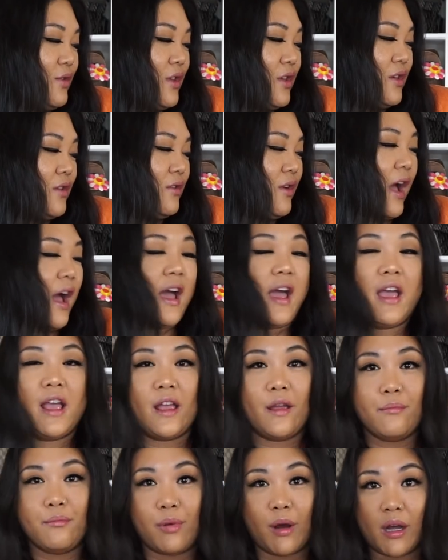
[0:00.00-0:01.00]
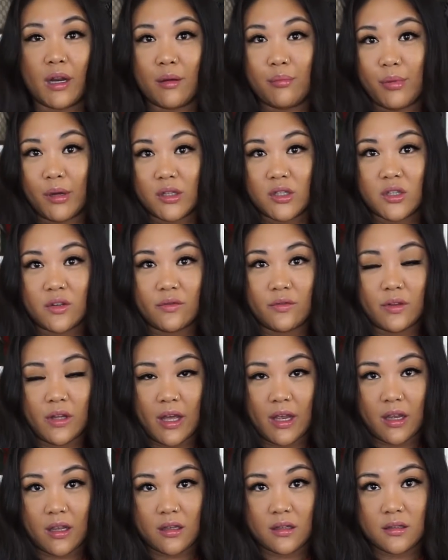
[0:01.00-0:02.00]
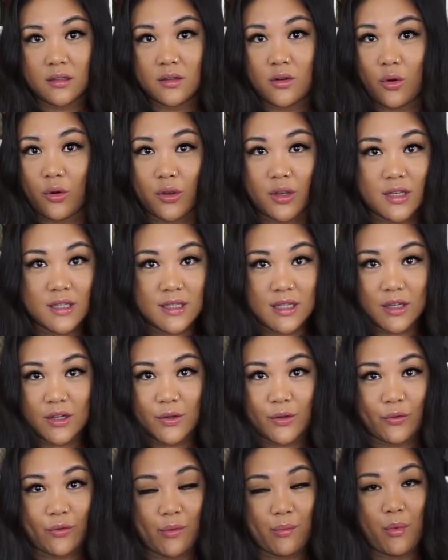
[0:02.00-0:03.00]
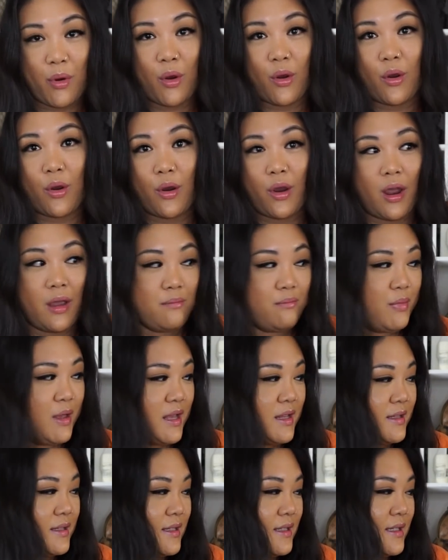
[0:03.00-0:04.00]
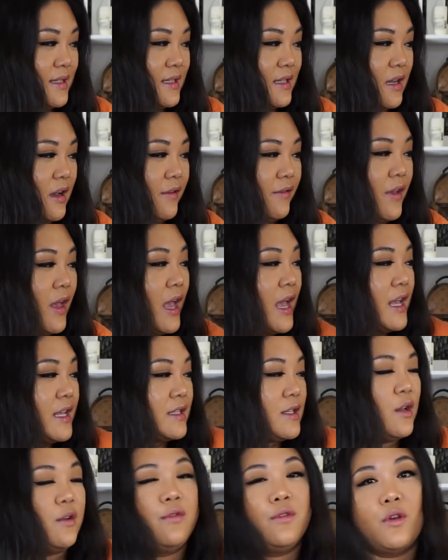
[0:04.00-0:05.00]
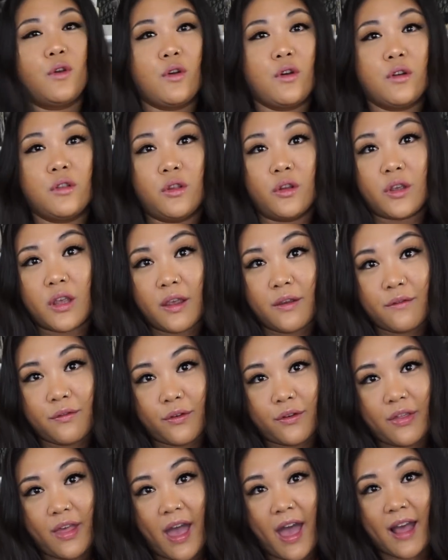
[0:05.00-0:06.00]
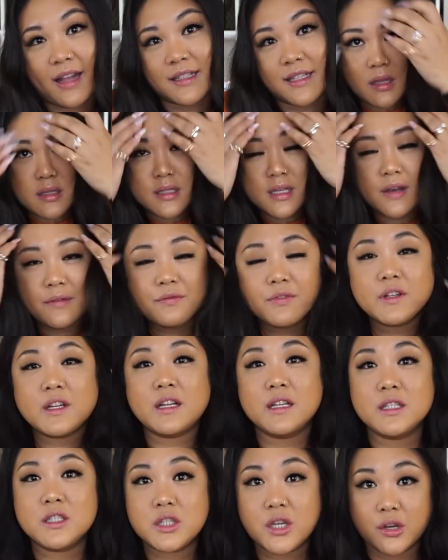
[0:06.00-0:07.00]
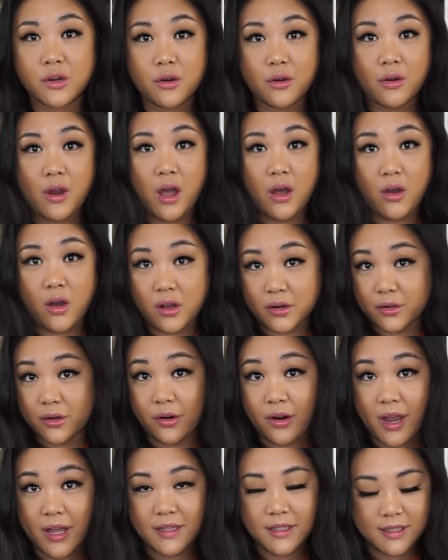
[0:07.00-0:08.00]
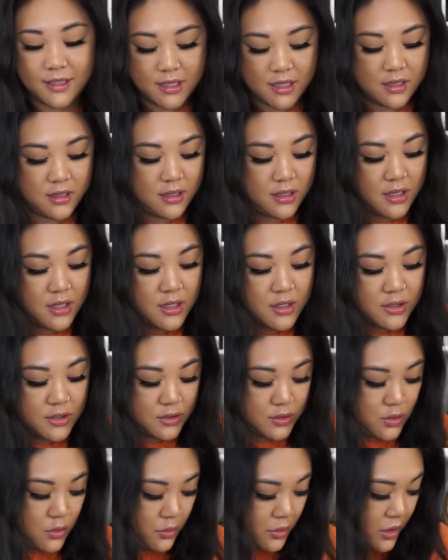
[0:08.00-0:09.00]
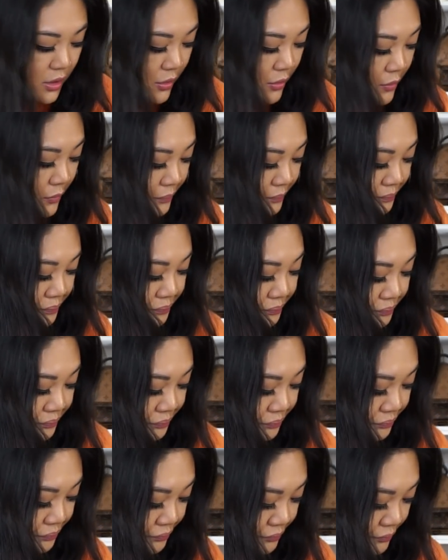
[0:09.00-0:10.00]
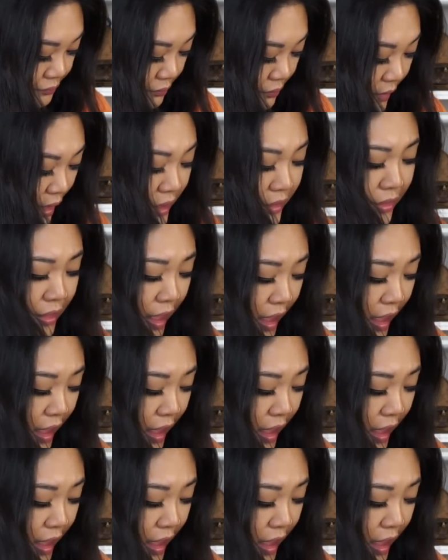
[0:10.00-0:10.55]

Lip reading: cute. I bought a bunch of like corgi stickers from her and pins and stuff, so if you're looking for that, definitely check her out on her Etsy. So cute. And